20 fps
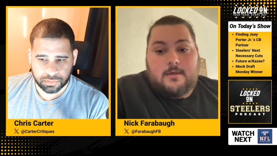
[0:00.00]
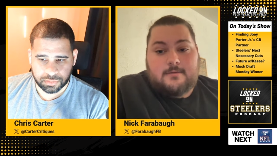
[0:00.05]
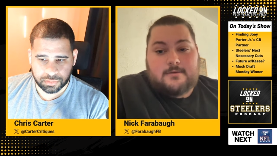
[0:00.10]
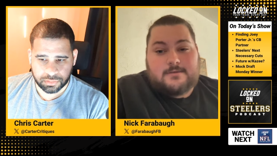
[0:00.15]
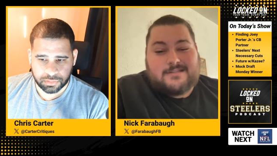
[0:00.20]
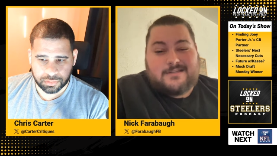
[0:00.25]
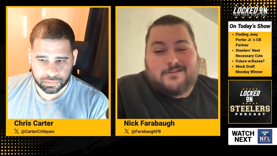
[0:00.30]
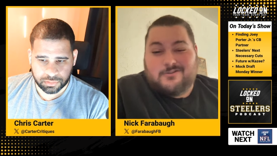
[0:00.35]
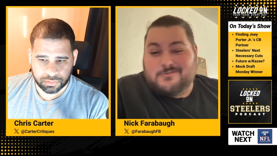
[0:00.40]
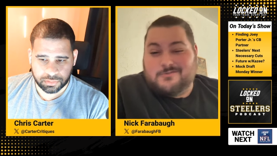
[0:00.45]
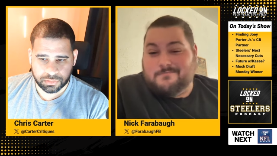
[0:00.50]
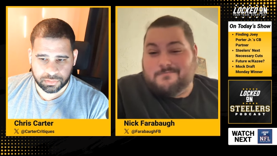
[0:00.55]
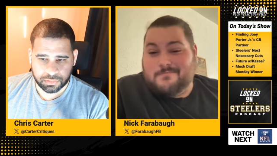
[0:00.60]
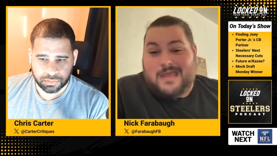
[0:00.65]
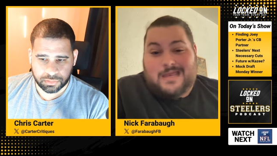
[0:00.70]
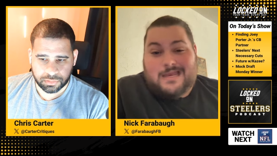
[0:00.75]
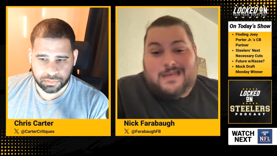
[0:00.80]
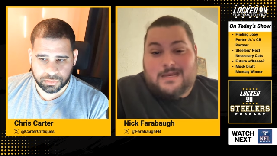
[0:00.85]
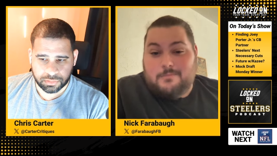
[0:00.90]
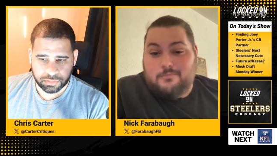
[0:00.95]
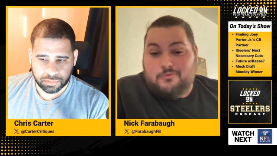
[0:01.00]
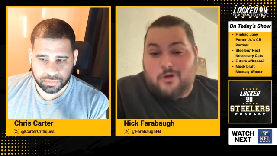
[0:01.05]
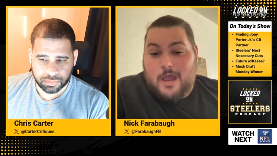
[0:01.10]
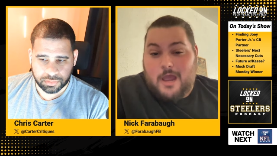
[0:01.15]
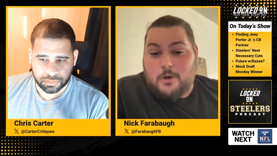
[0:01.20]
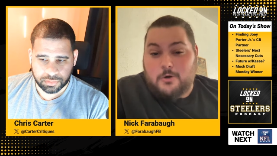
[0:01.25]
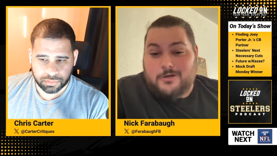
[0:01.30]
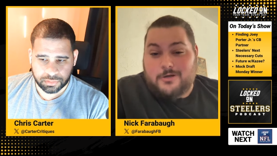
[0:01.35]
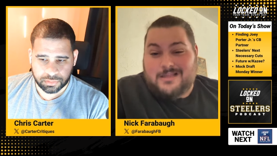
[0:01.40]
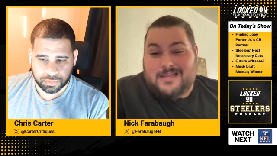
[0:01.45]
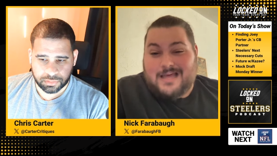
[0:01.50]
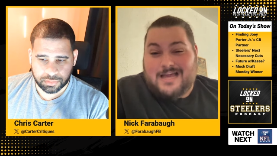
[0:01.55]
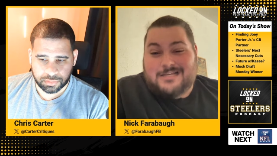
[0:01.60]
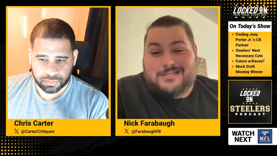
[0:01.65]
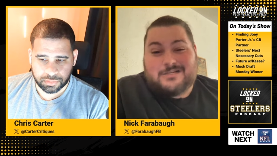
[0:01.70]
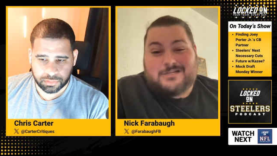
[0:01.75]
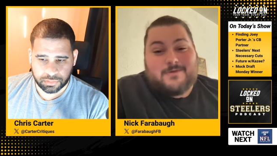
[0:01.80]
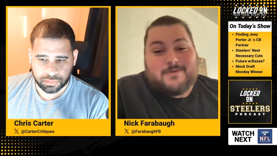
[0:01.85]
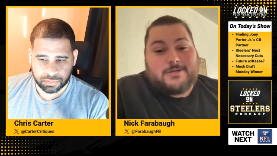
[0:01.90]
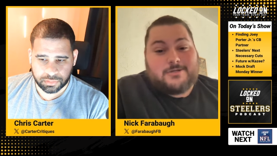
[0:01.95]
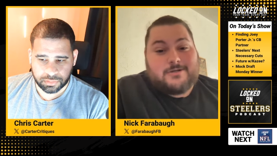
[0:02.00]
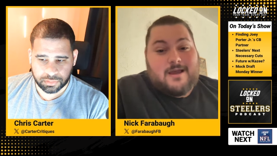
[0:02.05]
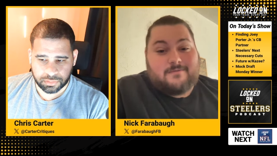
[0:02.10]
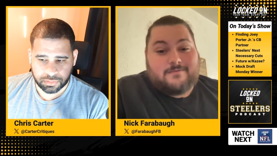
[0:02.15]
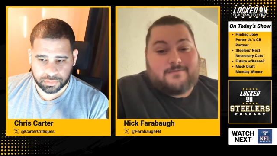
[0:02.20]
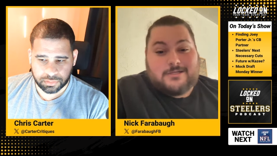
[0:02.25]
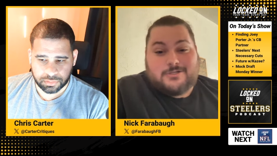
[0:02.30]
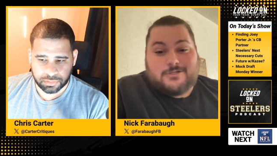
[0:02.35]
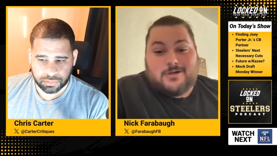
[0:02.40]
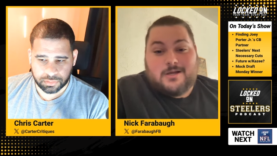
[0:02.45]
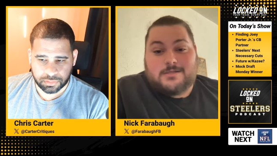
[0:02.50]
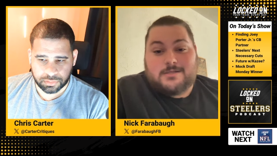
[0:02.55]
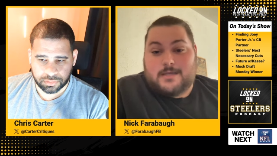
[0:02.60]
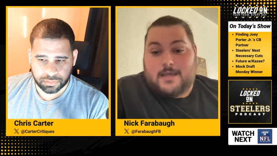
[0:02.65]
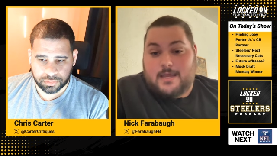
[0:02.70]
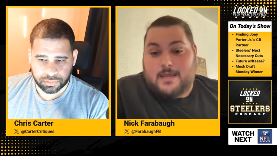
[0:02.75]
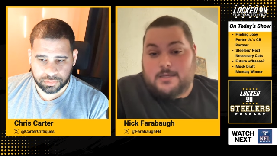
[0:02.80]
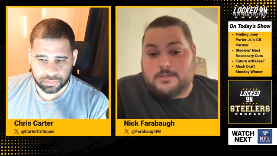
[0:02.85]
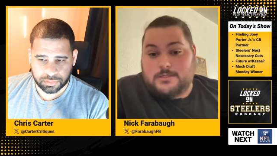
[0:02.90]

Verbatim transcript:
Speaker 1: The Steelers made it a priority last year by drafting Trice and